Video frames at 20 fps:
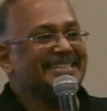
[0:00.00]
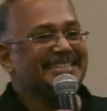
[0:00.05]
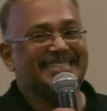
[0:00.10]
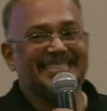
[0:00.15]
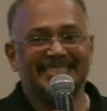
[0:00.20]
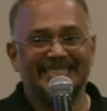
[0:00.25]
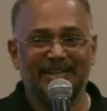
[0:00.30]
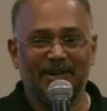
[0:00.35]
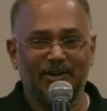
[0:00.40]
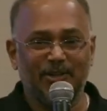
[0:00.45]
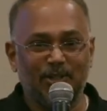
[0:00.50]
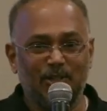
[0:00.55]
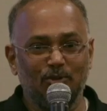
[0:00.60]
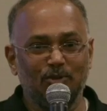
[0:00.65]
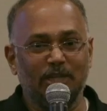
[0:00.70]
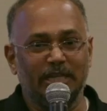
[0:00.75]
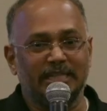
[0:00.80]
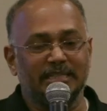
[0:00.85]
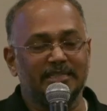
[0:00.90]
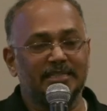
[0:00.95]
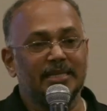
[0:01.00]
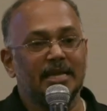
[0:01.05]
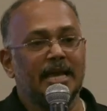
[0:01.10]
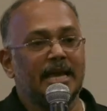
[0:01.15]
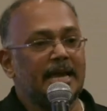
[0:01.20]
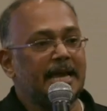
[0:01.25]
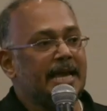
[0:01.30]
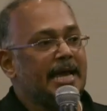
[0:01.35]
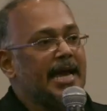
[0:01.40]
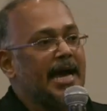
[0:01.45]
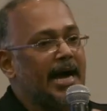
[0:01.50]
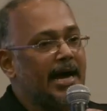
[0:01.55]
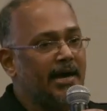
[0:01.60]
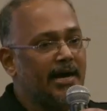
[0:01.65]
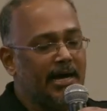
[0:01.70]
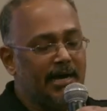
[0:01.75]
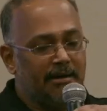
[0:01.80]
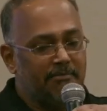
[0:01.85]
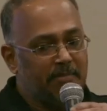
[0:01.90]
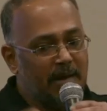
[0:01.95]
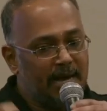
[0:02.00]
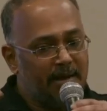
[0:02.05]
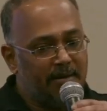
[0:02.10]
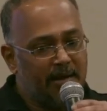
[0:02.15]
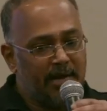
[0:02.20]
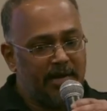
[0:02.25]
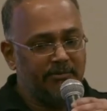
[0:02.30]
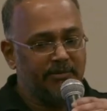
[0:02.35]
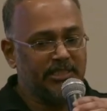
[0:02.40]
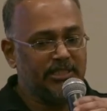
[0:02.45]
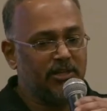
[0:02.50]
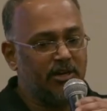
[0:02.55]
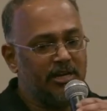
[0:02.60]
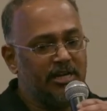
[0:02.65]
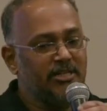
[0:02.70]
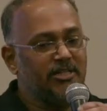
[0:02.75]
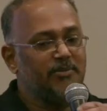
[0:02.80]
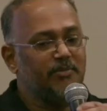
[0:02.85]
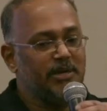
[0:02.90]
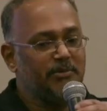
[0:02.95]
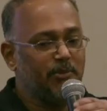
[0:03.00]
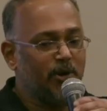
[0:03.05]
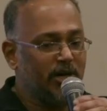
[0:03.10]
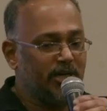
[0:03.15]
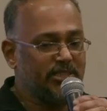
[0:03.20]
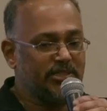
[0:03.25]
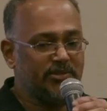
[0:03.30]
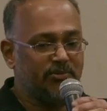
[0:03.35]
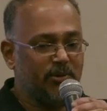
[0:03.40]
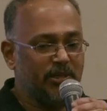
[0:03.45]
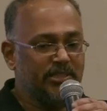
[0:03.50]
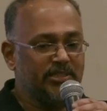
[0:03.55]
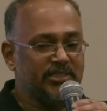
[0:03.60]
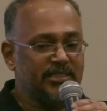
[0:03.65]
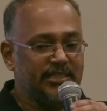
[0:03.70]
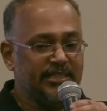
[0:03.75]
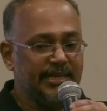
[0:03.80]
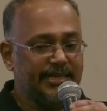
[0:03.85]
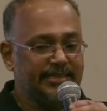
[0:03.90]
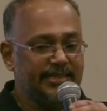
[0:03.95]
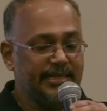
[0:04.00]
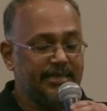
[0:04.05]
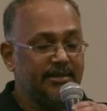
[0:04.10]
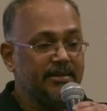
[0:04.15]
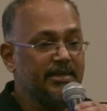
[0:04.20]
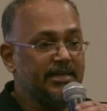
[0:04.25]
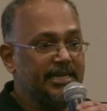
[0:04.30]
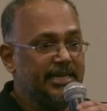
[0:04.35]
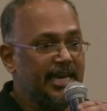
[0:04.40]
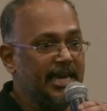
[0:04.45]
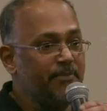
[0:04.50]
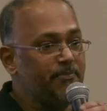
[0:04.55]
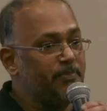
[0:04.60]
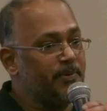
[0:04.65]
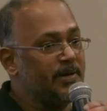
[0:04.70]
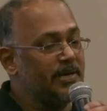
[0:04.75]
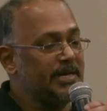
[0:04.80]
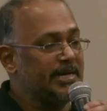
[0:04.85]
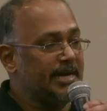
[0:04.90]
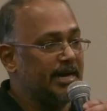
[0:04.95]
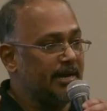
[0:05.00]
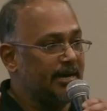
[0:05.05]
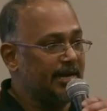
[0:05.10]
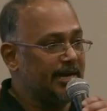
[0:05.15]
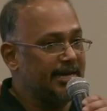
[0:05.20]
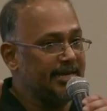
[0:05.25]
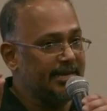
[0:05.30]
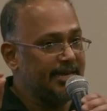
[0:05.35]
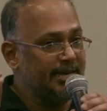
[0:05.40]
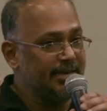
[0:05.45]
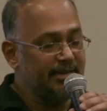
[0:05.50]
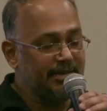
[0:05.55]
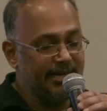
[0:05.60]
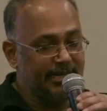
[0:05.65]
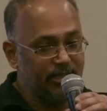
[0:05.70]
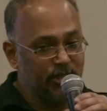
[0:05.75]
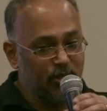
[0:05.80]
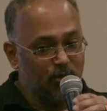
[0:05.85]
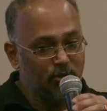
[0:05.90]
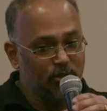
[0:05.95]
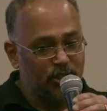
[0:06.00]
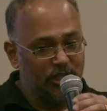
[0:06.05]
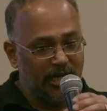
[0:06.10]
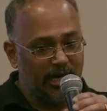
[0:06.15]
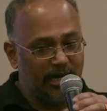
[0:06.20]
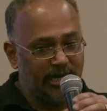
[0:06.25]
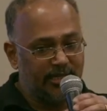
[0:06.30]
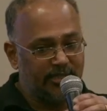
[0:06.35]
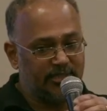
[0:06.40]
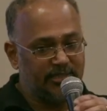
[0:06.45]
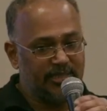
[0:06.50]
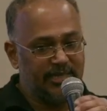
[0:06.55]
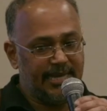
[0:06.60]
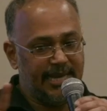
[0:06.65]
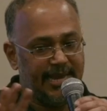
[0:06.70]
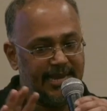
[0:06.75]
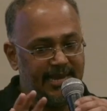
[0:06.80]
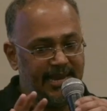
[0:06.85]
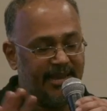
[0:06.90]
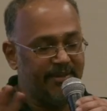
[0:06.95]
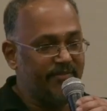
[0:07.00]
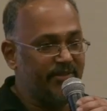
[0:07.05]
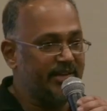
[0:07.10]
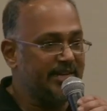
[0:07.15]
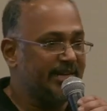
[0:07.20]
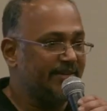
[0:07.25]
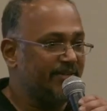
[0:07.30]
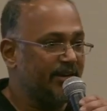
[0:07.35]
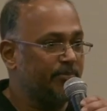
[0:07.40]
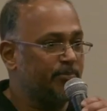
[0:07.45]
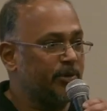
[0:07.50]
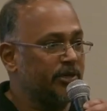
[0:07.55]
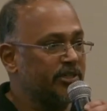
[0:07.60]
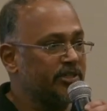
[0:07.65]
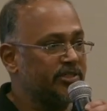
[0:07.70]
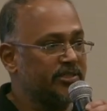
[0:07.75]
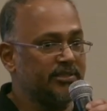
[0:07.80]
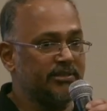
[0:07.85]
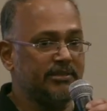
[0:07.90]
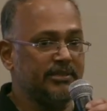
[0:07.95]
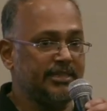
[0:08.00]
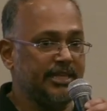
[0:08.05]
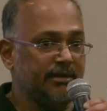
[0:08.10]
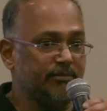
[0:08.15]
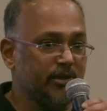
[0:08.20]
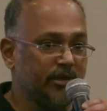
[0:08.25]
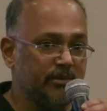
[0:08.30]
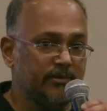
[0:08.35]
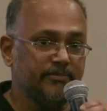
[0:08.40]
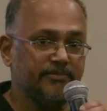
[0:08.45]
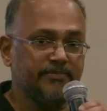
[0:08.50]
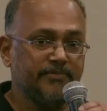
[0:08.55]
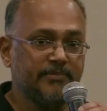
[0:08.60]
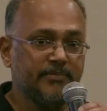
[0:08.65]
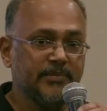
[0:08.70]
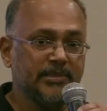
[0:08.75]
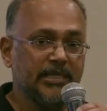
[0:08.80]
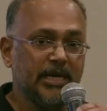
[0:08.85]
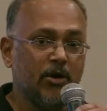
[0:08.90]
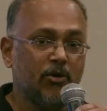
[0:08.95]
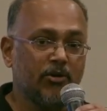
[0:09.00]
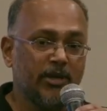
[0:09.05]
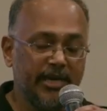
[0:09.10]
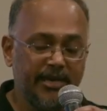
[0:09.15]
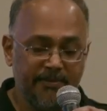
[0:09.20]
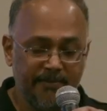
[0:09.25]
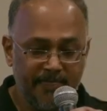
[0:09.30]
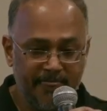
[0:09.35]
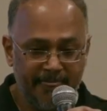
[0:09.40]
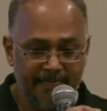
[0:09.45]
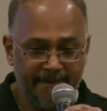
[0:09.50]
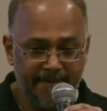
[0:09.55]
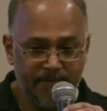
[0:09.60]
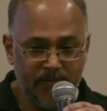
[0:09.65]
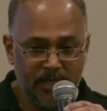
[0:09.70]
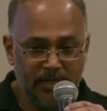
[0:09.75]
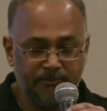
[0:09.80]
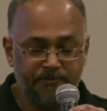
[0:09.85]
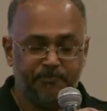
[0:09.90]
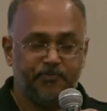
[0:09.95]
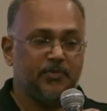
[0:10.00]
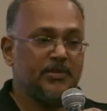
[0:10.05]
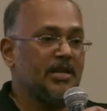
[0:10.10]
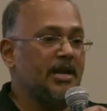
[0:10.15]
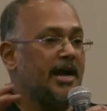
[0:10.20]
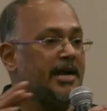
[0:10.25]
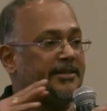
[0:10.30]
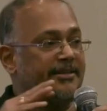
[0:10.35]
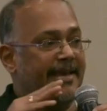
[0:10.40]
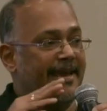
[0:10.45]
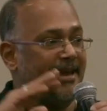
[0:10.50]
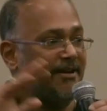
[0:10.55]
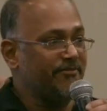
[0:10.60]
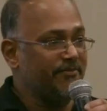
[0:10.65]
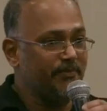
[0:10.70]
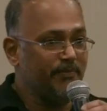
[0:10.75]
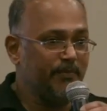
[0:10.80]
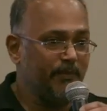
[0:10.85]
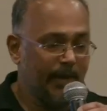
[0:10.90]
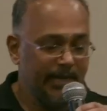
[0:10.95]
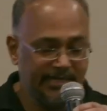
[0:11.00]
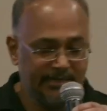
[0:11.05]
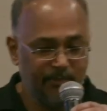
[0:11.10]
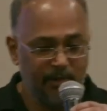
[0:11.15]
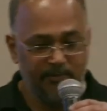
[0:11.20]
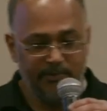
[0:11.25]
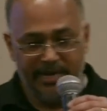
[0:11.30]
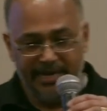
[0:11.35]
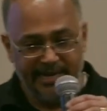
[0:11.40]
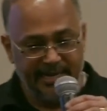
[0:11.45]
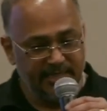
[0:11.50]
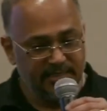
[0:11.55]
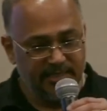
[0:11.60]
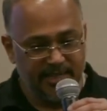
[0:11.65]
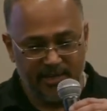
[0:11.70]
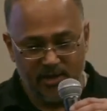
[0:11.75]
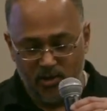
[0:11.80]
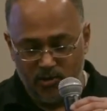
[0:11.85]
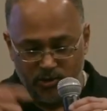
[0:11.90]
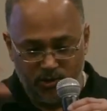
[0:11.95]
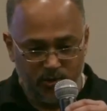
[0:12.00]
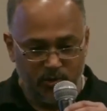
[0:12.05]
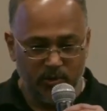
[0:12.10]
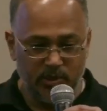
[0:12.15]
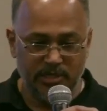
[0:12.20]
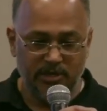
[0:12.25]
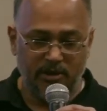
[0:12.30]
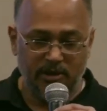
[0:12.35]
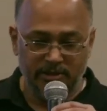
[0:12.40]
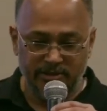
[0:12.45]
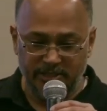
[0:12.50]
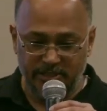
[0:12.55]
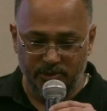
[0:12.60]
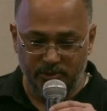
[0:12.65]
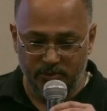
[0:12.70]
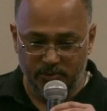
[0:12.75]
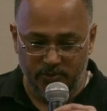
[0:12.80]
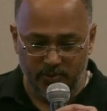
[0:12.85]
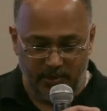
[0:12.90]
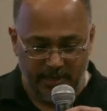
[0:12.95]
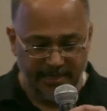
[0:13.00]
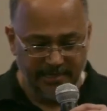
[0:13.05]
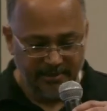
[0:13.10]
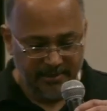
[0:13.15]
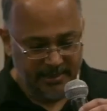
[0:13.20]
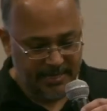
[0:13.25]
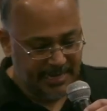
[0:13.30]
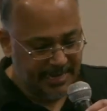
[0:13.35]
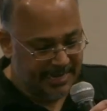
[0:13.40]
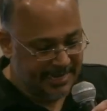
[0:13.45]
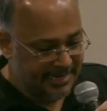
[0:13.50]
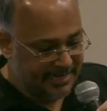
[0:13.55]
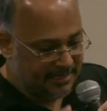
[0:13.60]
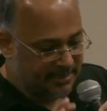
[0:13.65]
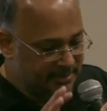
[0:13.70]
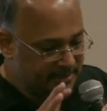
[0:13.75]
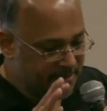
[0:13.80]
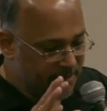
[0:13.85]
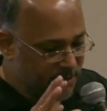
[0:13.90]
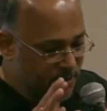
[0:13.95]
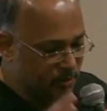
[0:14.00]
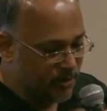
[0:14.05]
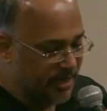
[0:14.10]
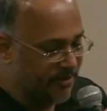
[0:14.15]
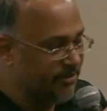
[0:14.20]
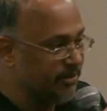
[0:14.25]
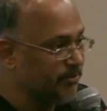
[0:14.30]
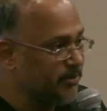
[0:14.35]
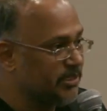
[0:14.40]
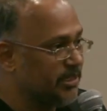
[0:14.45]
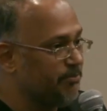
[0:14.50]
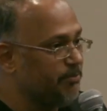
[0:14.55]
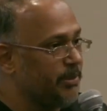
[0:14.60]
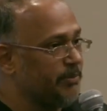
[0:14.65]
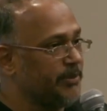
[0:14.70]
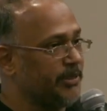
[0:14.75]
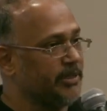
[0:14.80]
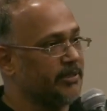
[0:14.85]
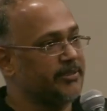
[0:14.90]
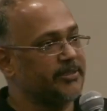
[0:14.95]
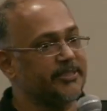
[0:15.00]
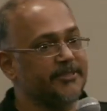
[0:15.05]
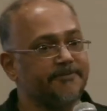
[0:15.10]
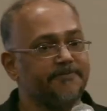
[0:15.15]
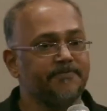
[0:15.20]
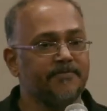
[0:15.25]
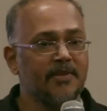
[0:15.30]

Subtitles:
So, two things. I was talking to my boss once, and I said, keep 2 jars in every developer's table, okay? And they have multiple meetings they go to and all they do, right? And you give them some pebbles.